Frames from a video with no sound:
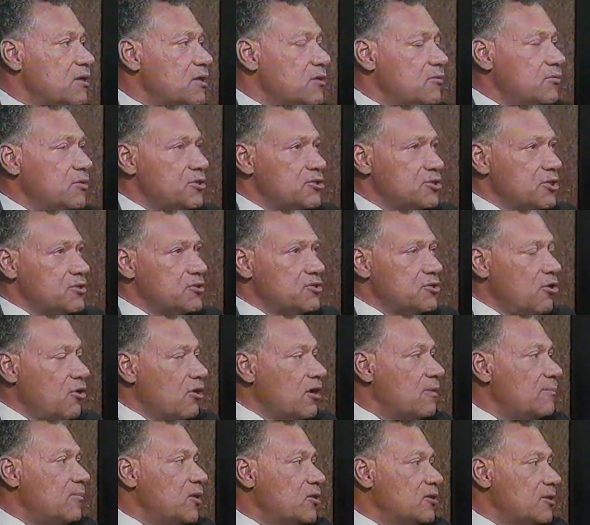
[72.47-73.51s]
We're just
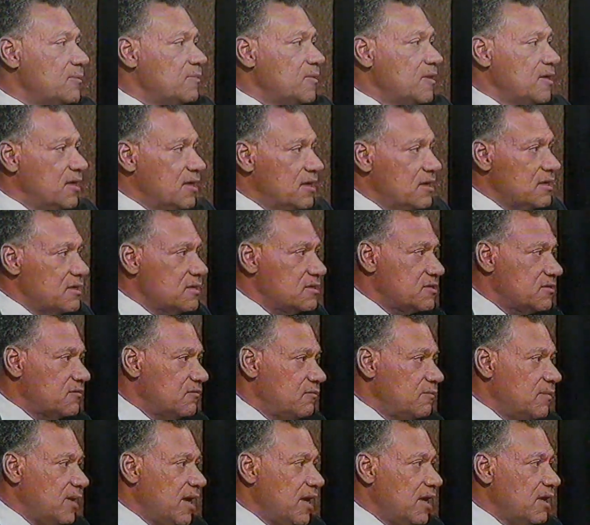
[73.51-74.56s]
talking about the beginnings of
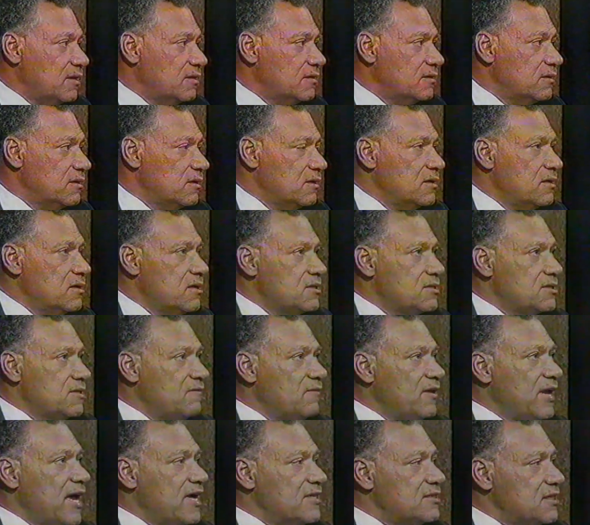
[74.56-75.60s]
man.
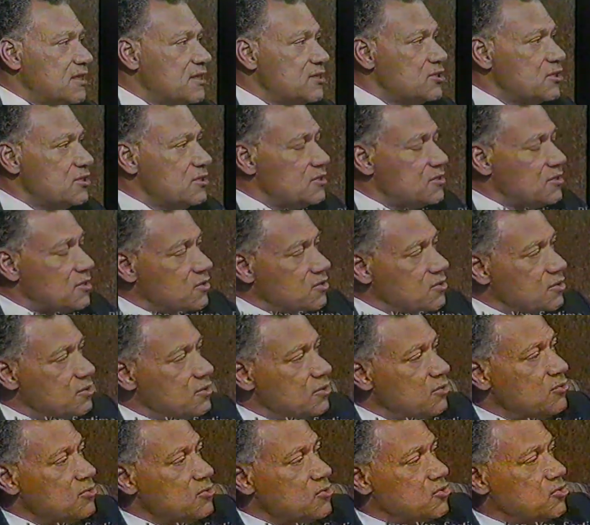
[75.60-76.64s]
Civilization is a
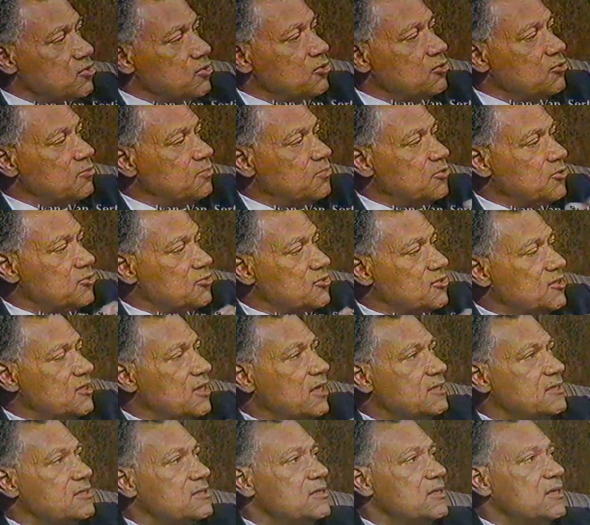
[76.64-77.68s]
slow
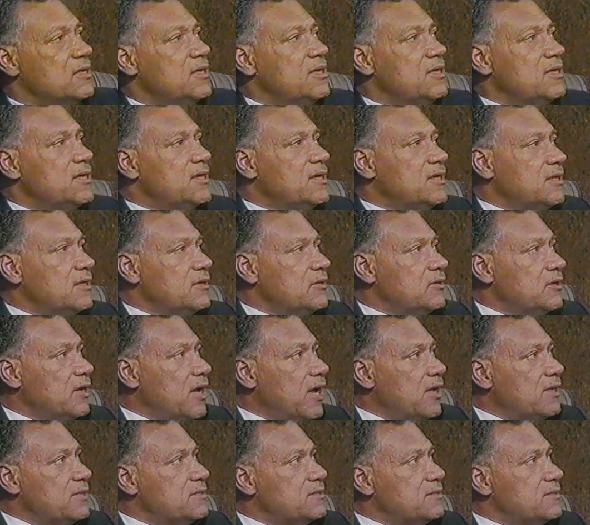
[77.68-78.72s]
process,
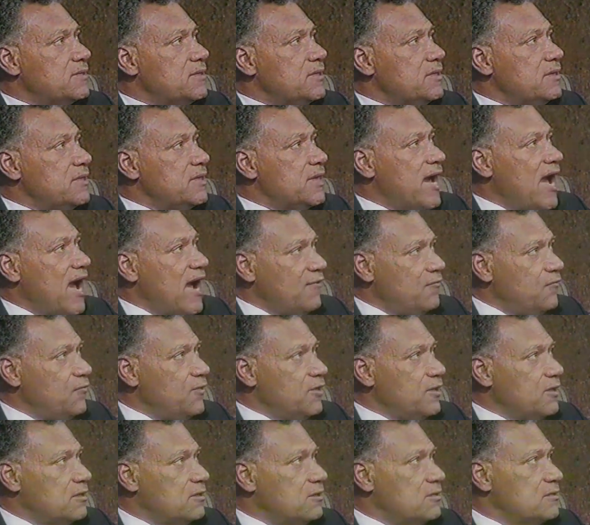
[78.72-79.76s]
and the
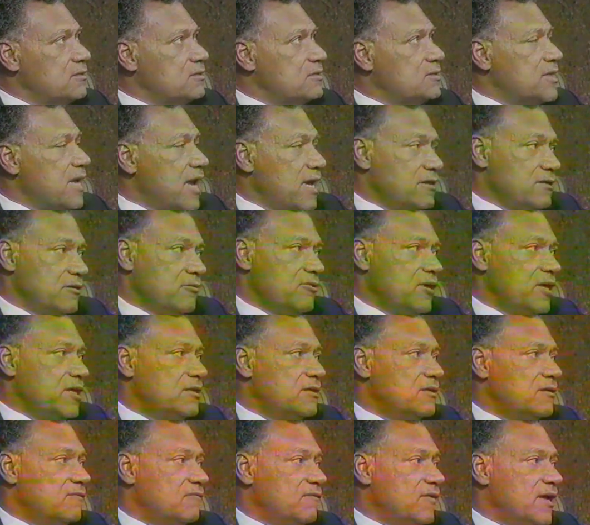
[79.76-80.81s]
Africans had a
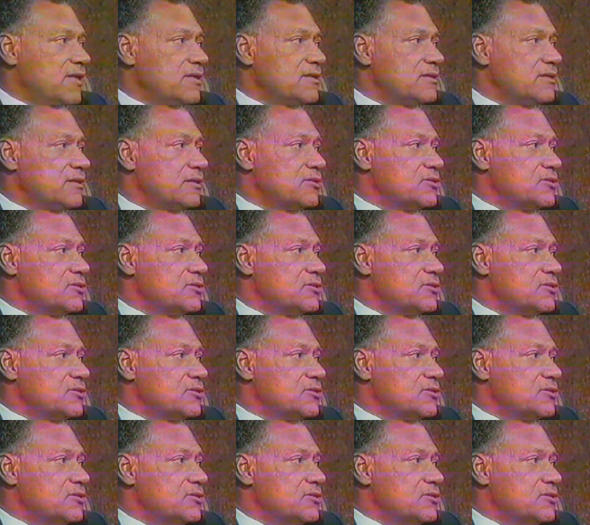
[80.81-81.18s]
great advantage